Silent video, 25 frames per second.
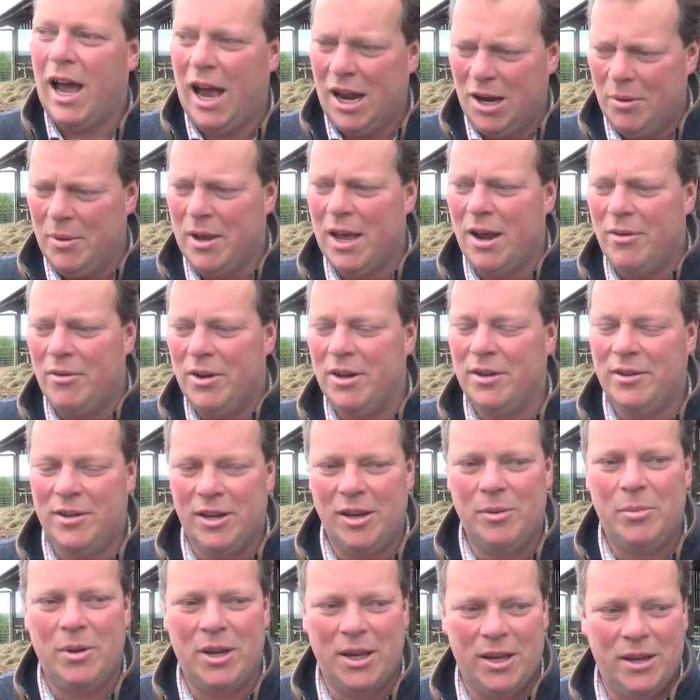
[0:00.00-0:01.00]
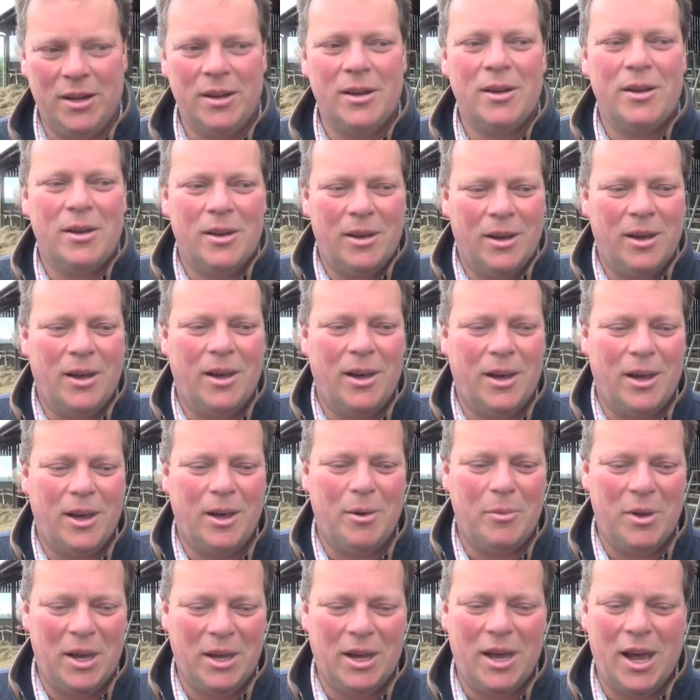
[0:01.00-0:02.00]
how do we get rid of TB
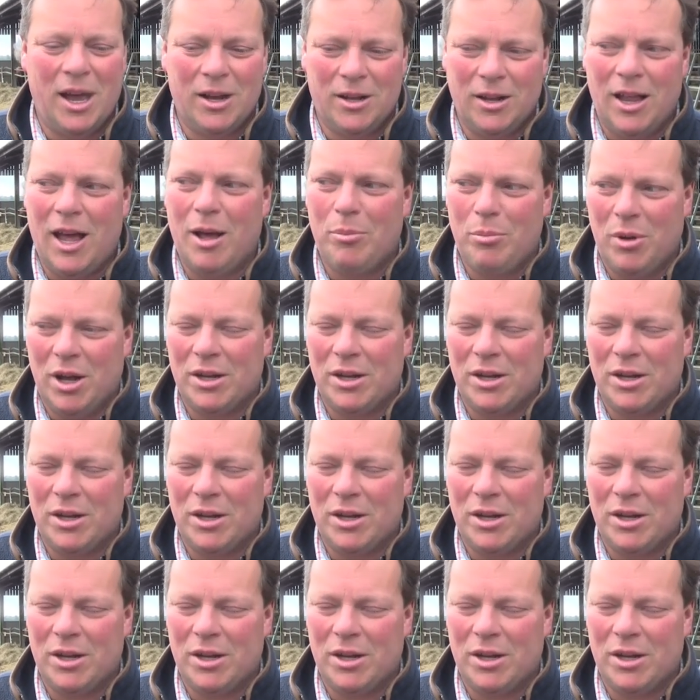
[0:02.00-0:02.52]
uh, in cattle and